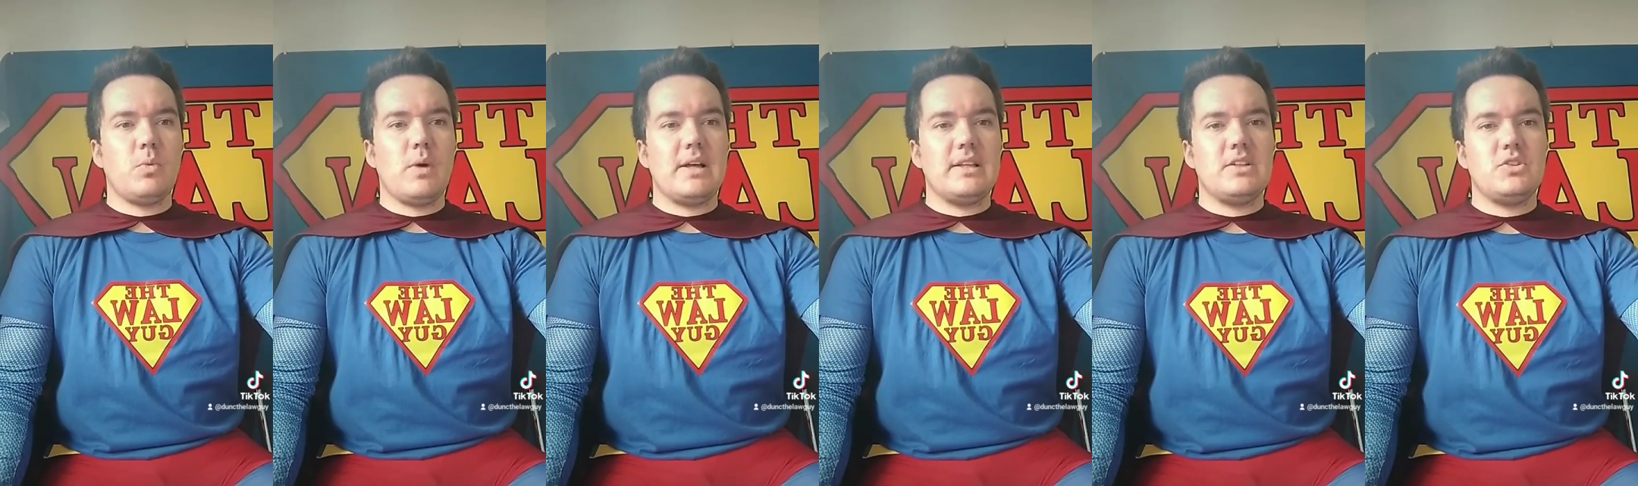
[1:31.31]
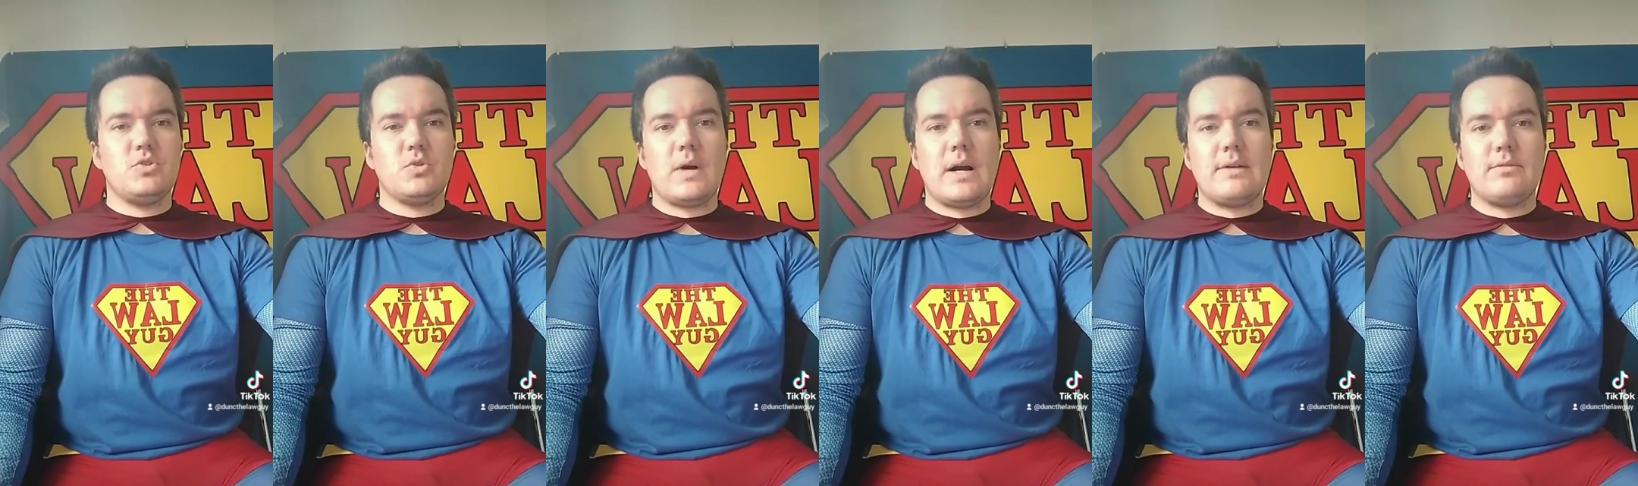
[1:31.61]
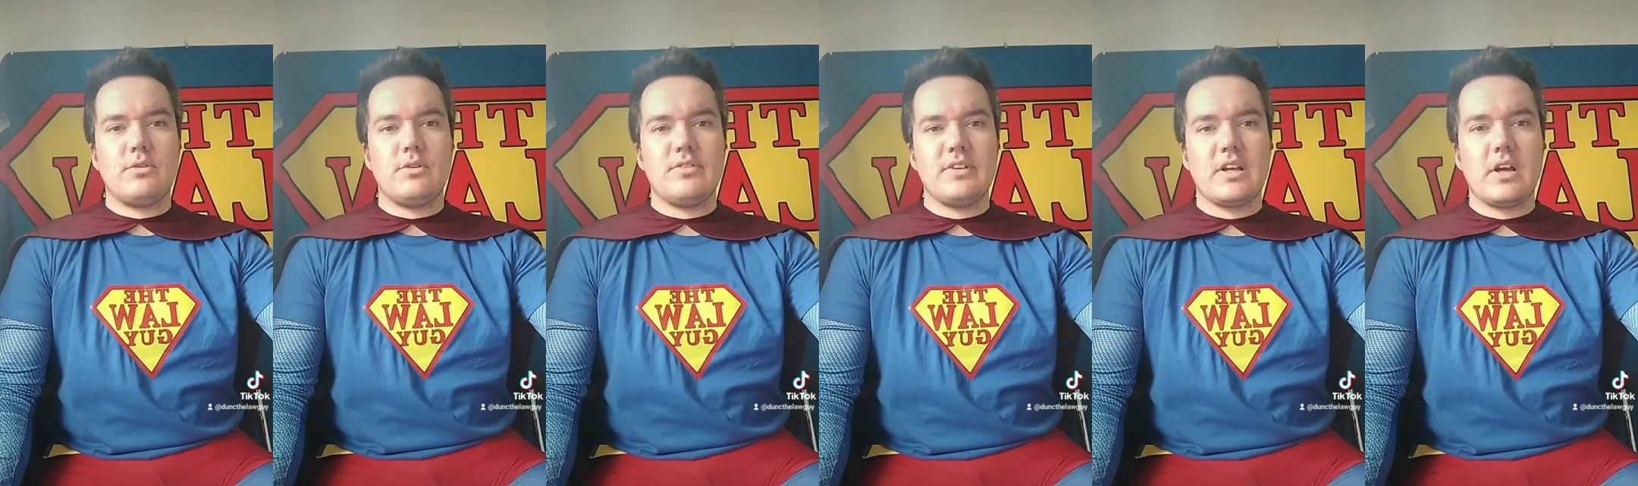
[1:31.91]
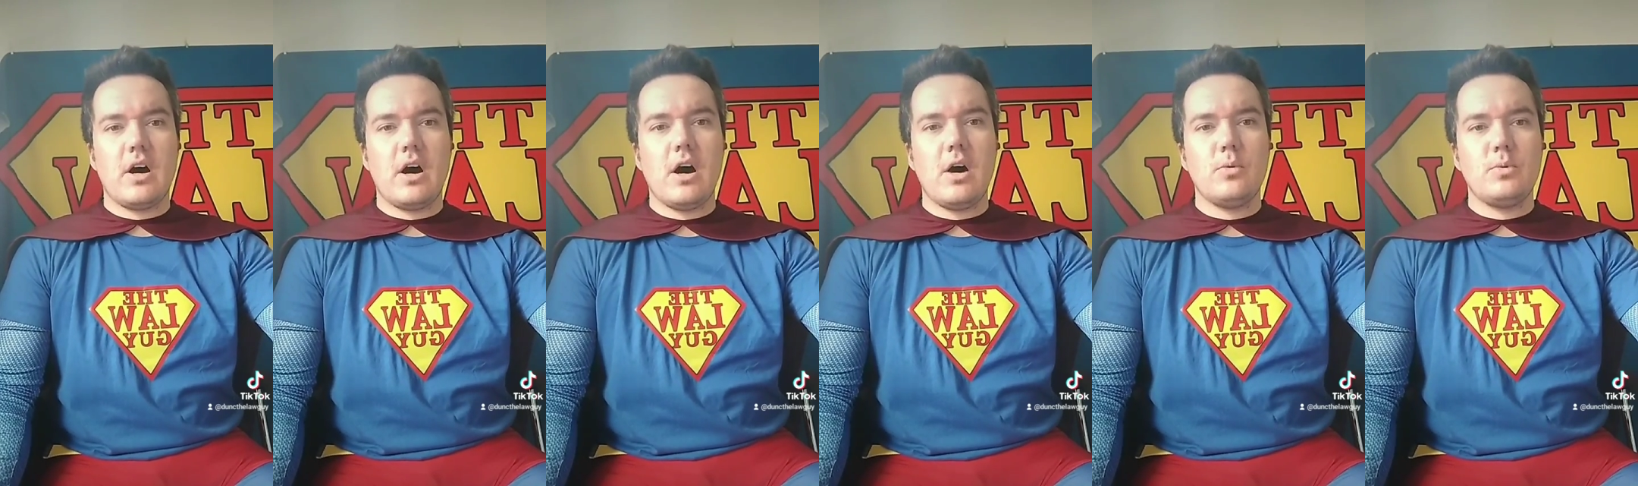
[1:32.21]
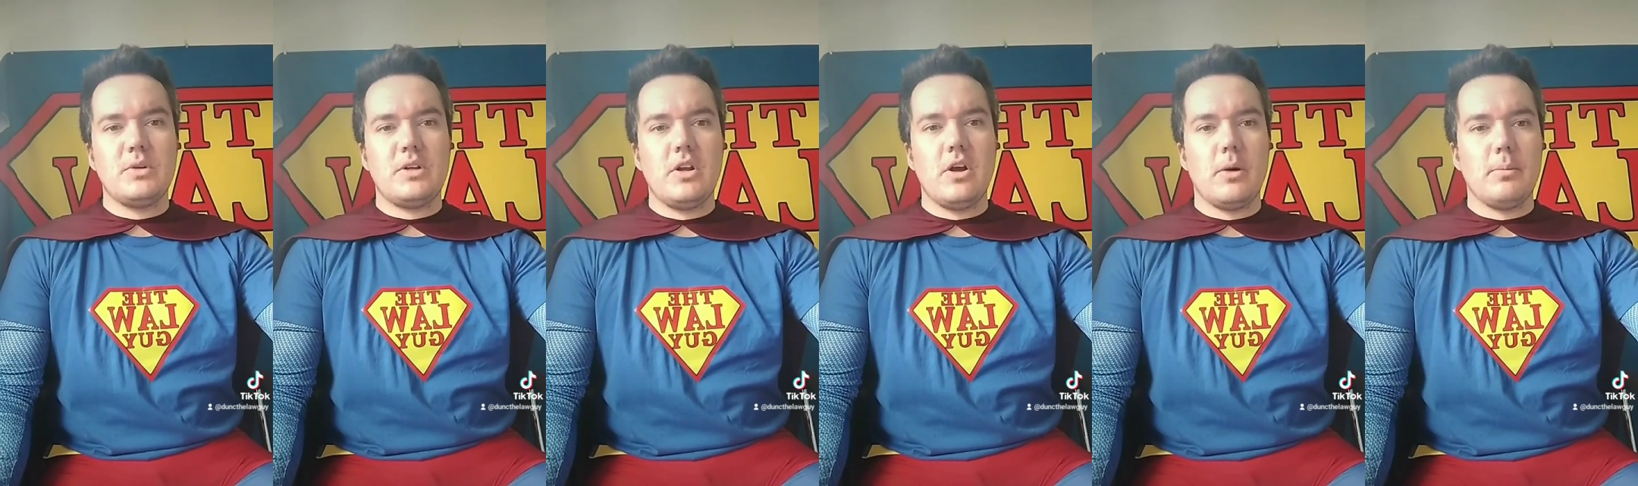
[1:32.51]
where the driver of a car
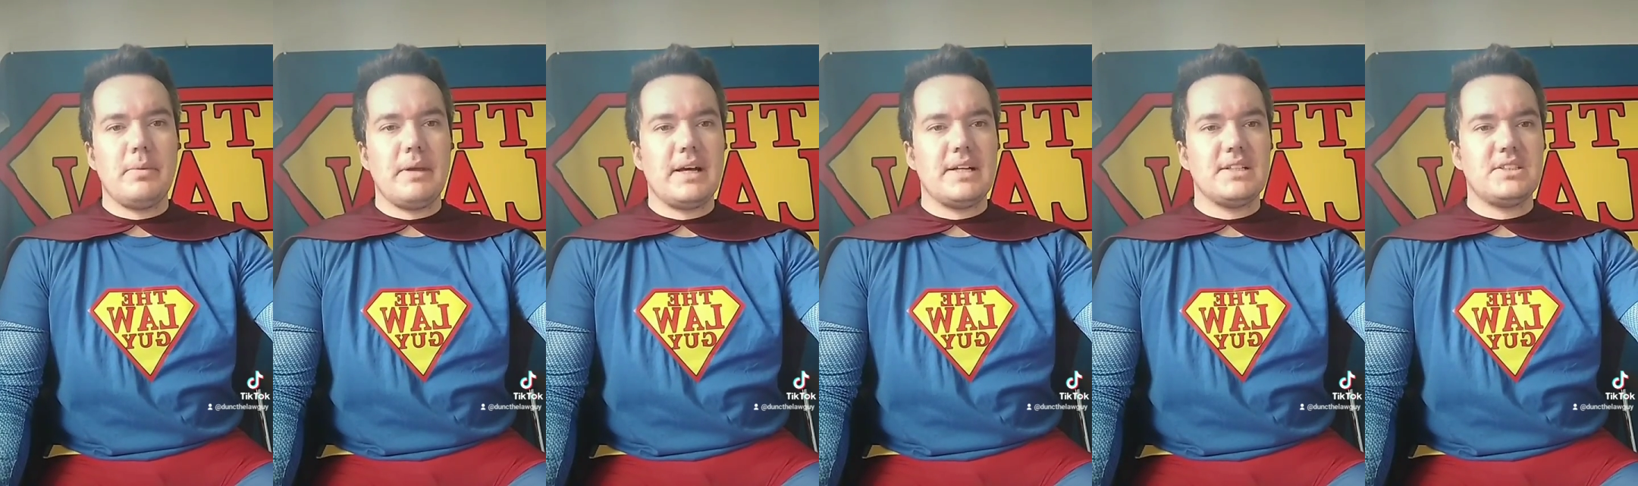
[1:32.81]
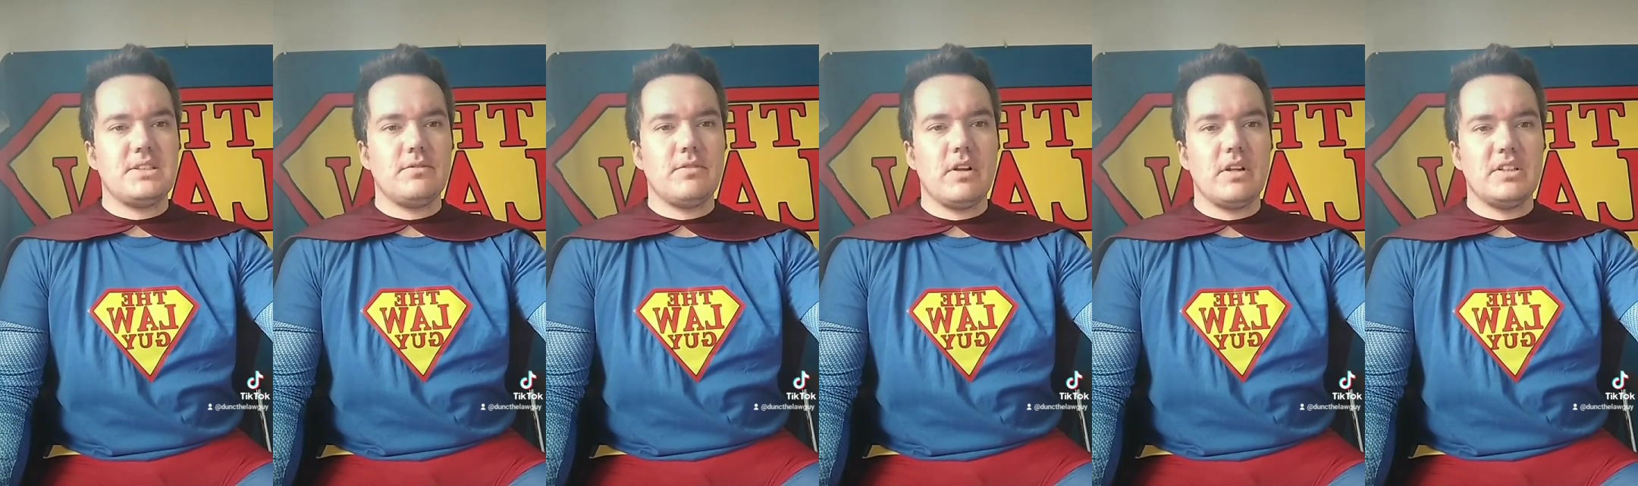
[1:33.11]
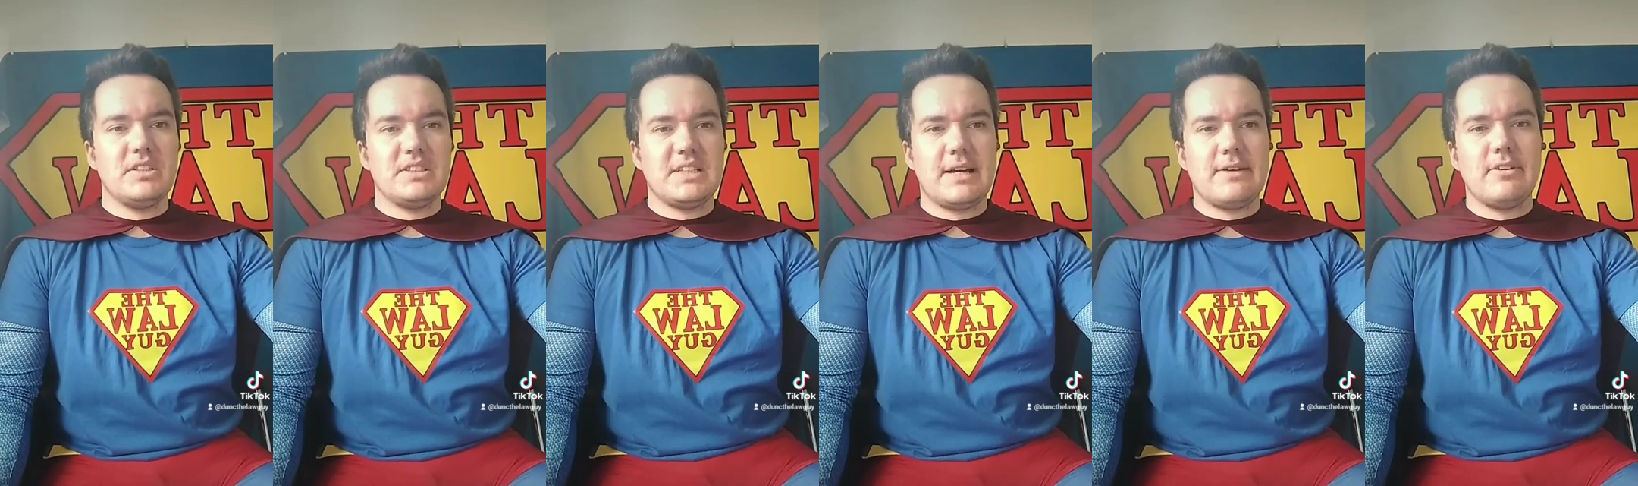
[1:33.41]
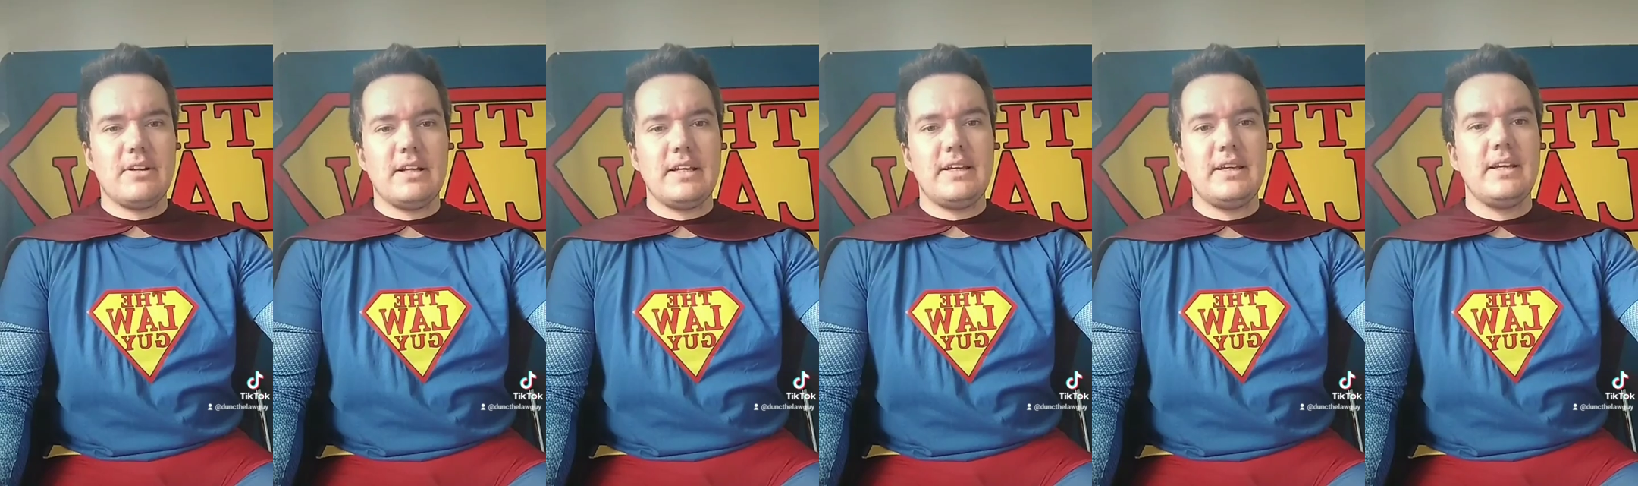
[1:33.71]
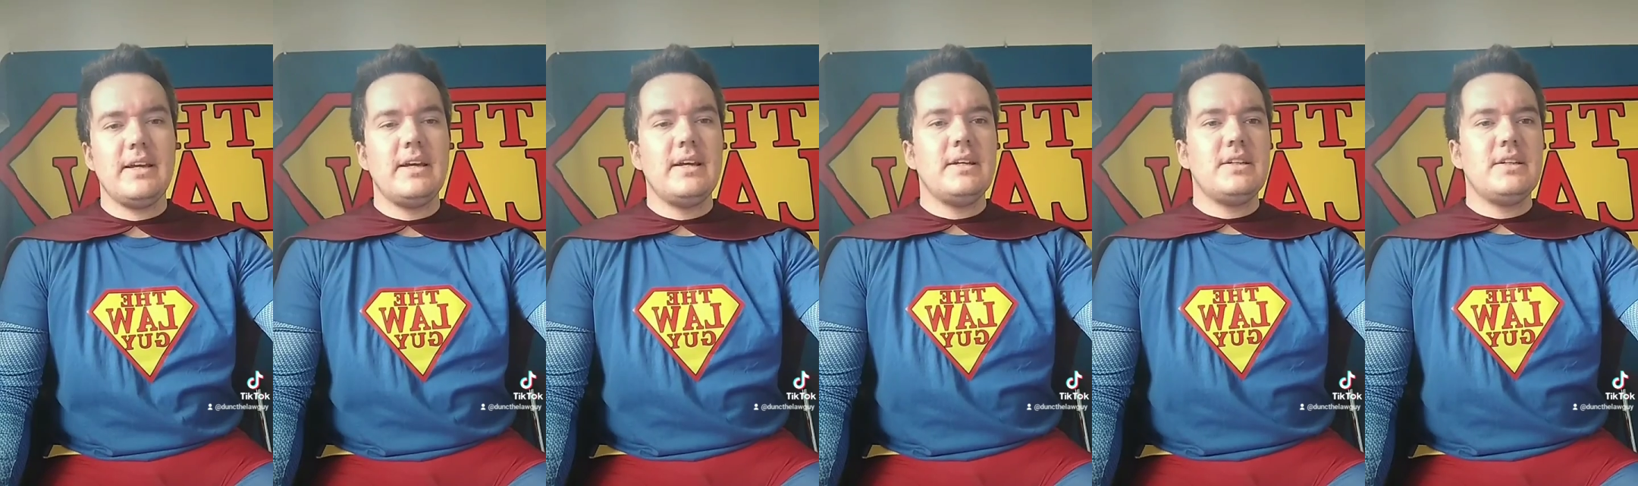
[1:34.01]
would not be acting voluntarily,